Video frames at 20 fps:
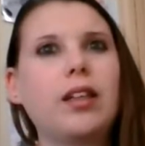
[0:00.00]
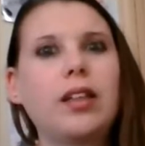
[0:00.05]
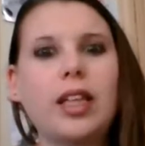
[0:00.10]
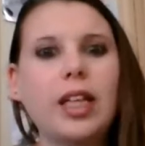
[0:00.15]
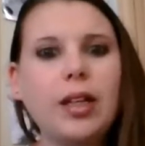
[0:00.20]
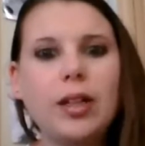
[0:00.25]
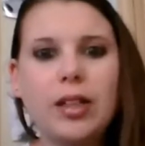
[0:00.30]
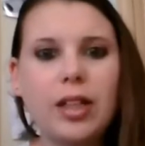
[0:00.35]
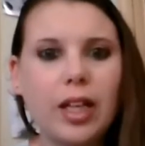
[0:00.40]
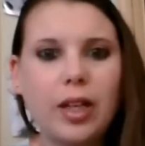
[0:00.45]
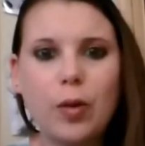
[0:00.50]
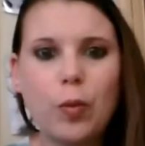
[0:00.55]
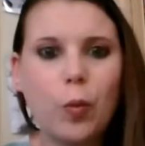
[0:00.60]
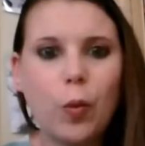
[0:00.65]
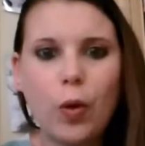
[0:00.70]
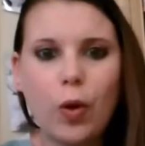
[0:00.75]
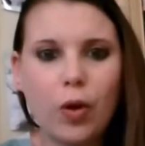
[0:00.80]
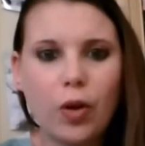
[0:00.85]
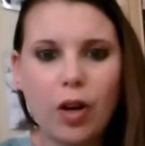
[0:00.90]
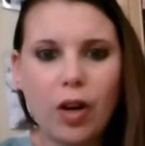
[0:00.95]
They had like
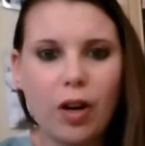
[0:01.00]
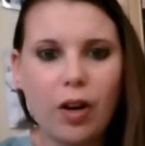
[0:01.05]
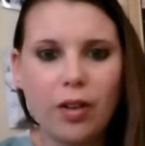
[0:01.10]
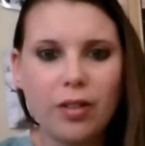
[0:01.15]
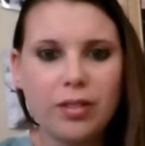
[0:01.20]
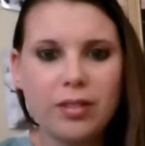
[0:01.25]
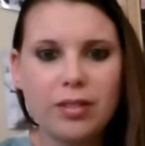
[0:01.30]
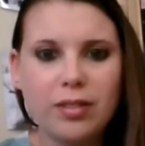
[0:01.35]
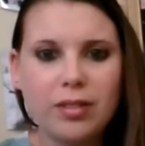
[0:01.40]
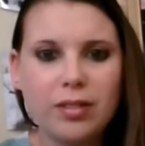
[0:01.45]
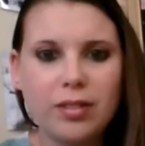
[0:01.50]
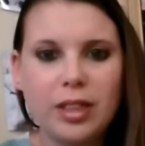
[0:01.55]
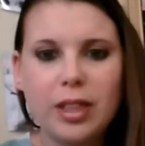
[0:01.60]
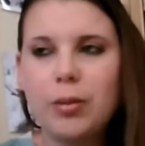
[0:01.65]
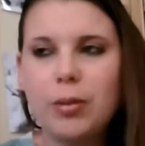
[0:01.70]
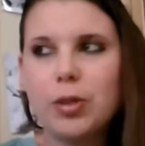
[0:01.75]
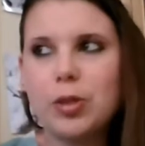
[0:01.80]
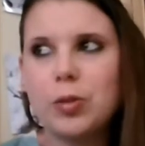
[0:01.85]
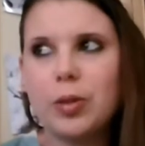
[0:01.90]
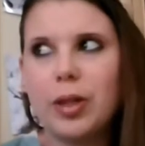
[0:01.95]
walk on. They
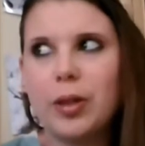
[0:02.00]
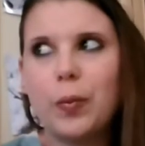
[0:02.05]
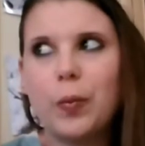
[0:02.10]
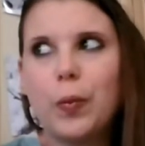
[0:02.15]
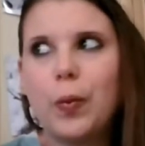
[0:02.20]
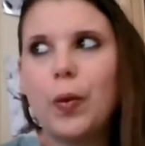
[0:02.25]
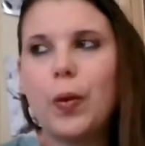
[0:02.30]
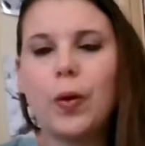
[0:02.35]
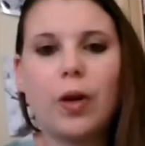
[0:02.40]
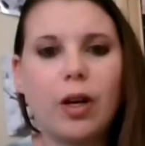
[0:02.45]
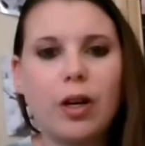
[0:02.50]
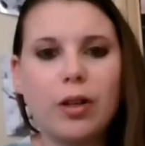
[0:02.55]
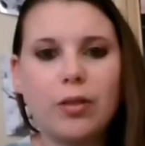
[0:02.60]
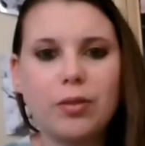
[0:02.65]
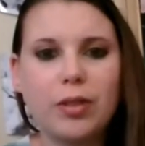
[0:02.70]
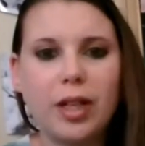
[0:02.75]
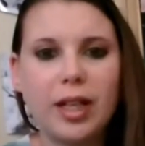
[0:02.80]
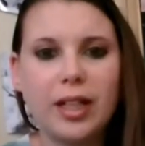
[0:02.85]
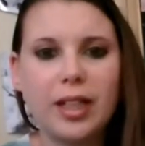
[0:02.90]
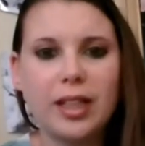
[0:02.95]
were just like walk on
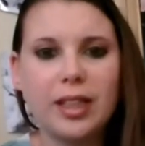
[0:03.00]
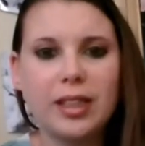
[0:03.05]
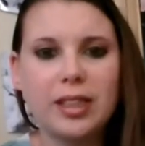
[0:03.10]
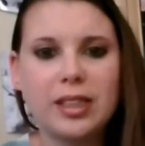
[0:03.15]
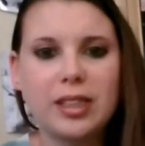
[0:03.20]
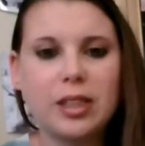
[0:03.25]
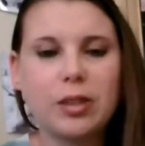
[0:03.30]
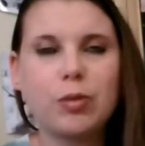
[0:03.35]
rides.